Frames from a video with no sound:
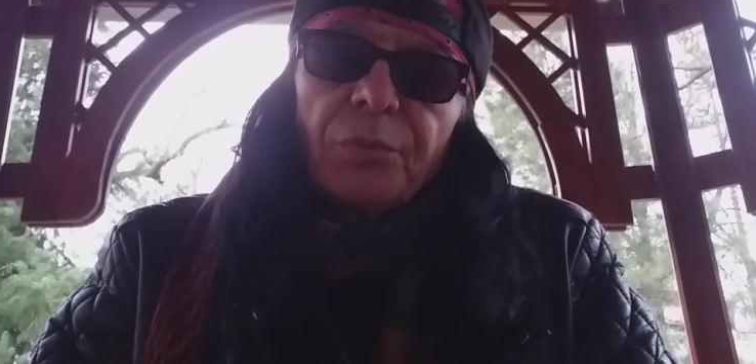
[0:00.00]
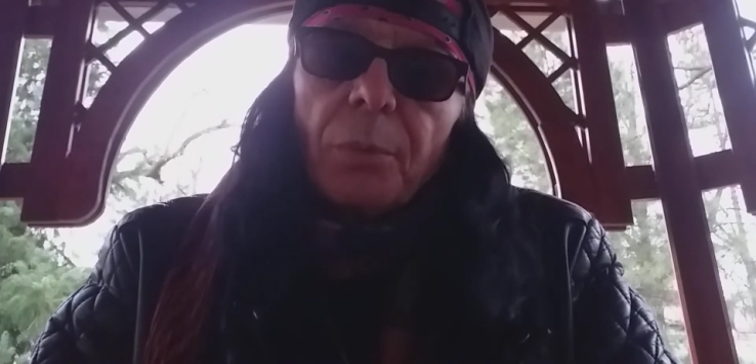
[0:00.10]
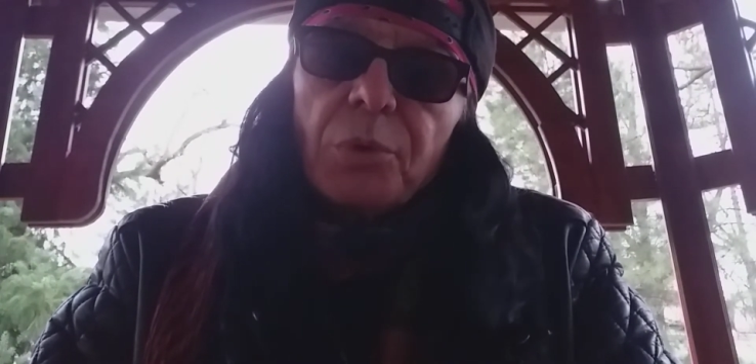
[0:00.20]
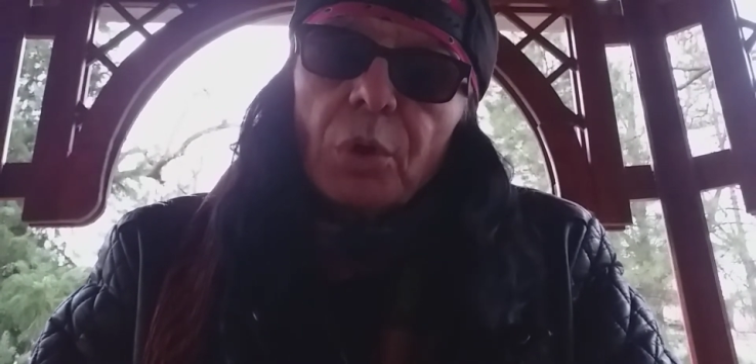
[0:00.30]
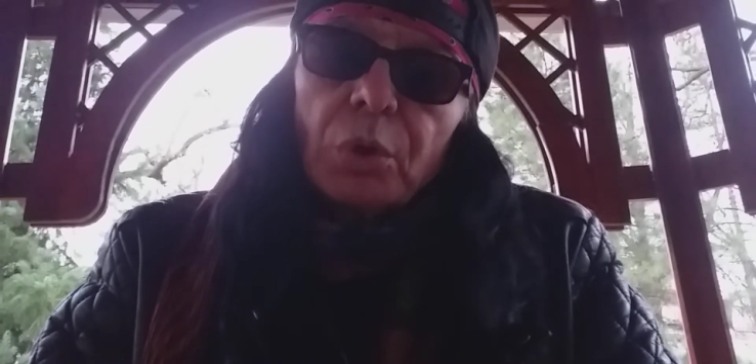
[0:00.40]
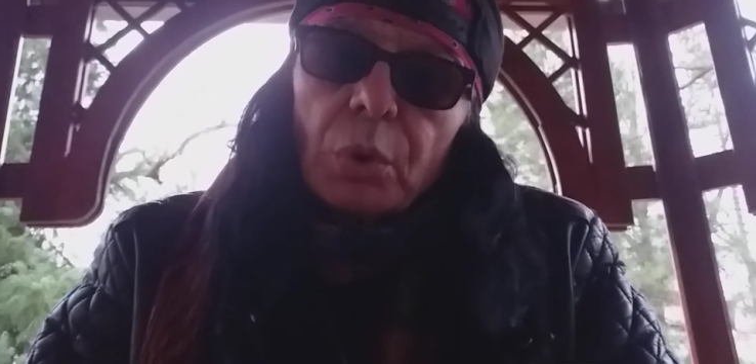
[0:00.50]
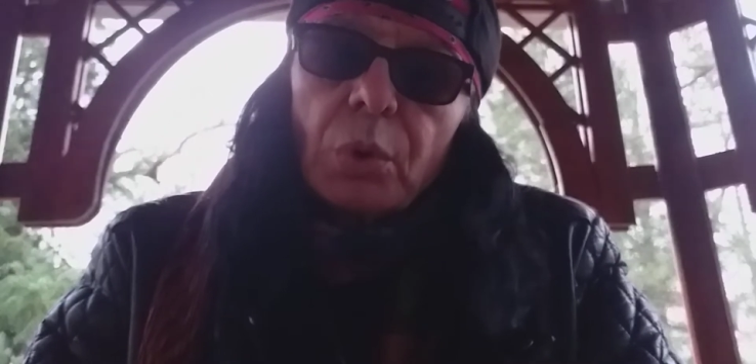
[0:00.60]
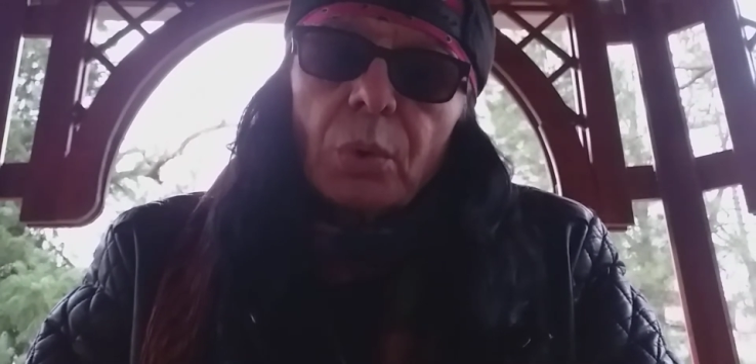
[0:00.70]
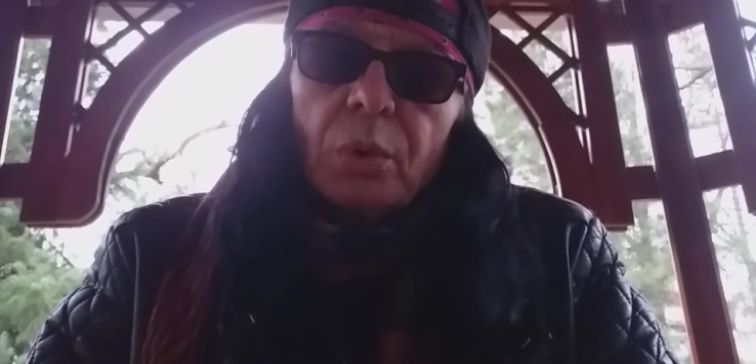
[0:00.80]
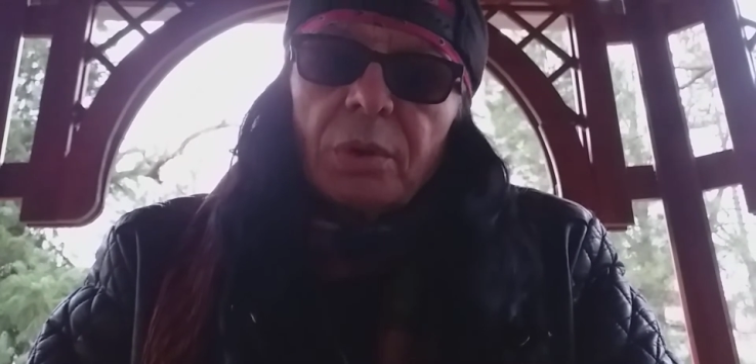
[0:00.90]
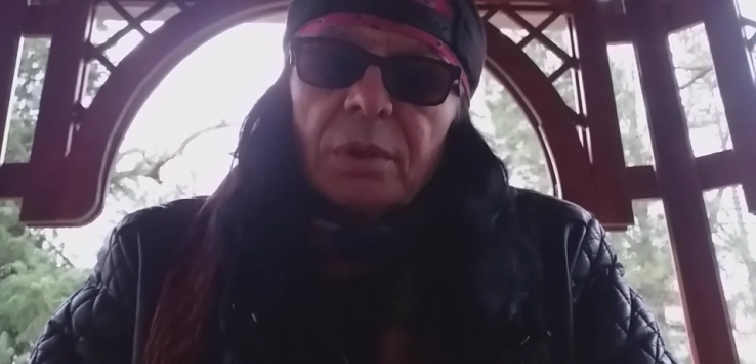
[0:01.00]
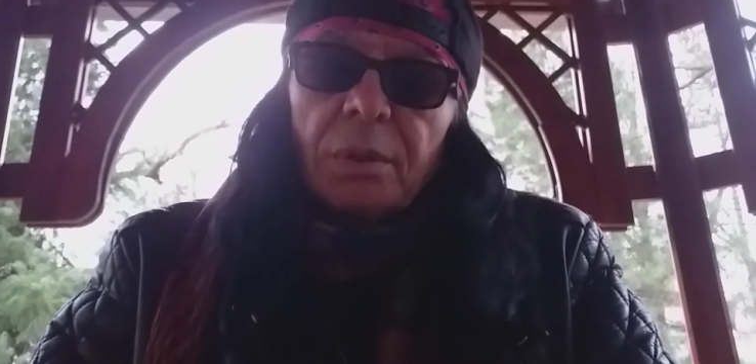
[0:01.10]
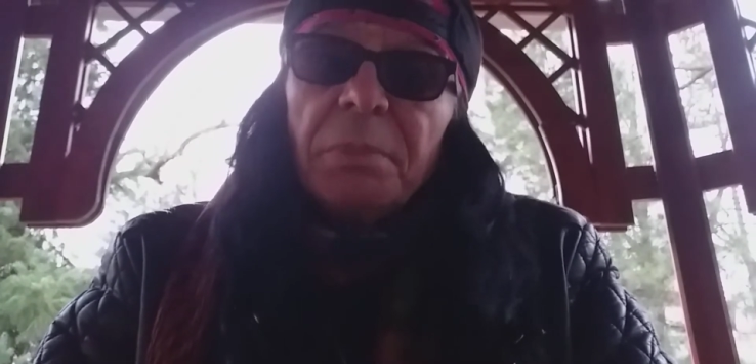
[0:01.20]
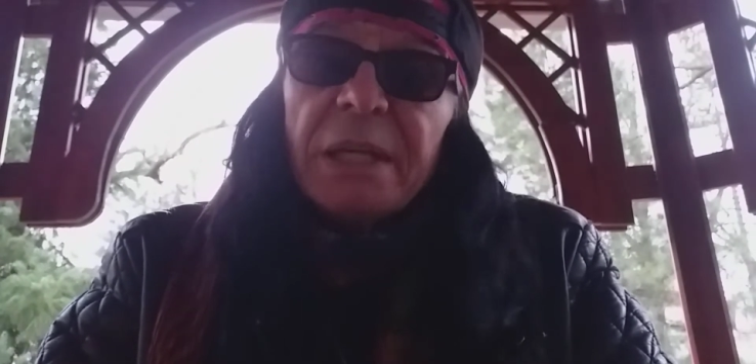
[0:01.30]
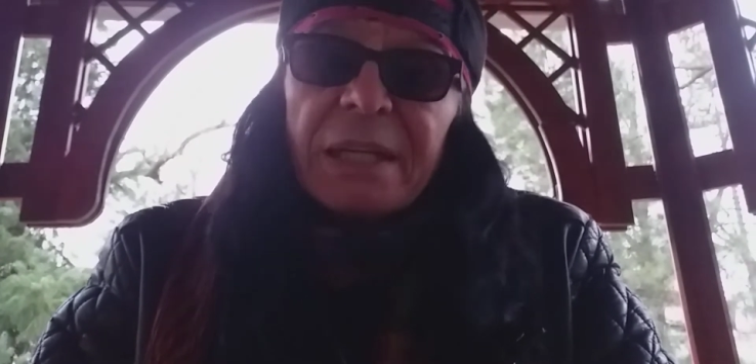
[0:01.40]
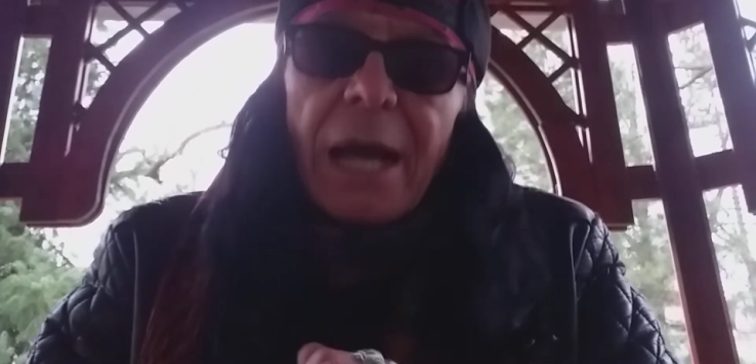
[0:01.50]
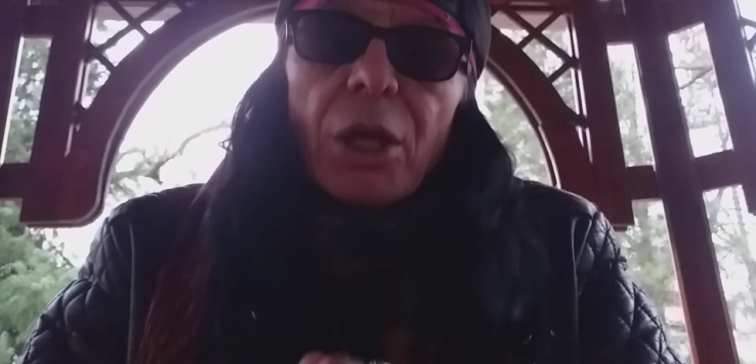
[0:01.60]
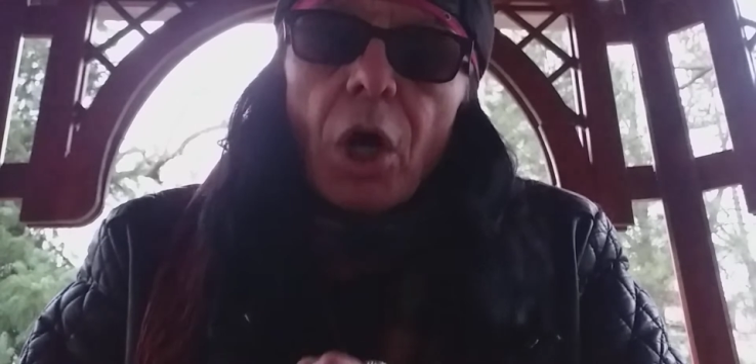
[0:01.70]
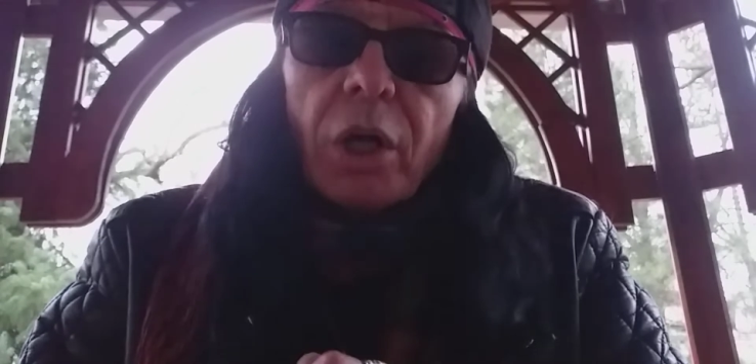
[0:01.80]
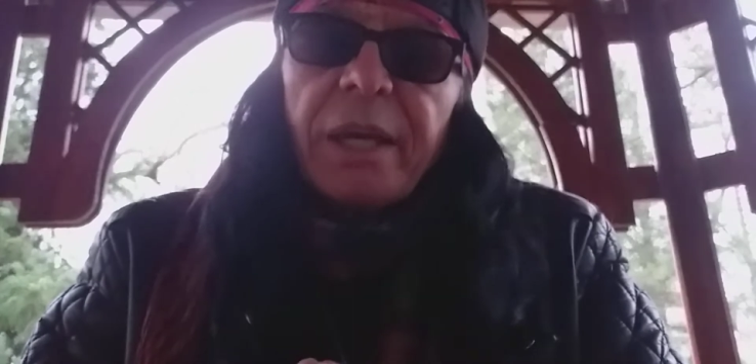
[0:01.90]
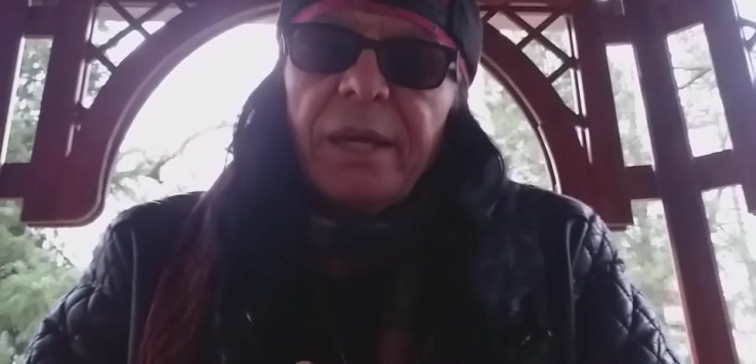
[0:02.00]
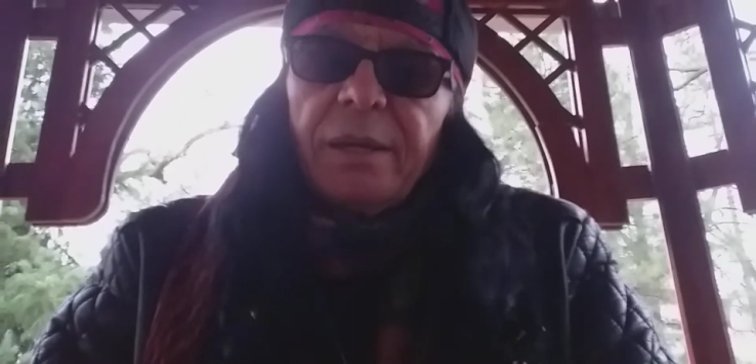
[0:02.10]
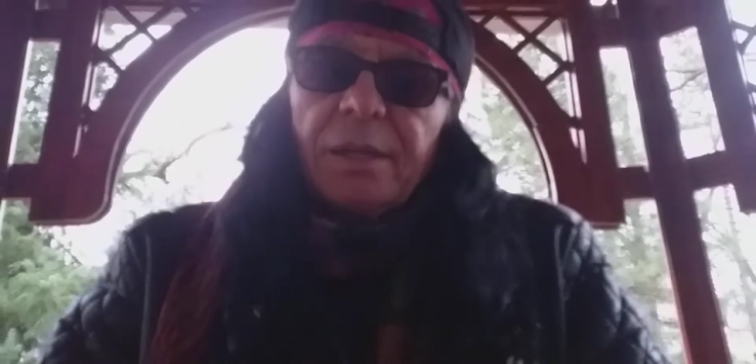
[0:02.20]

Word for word: from you to do. Be Heyoka.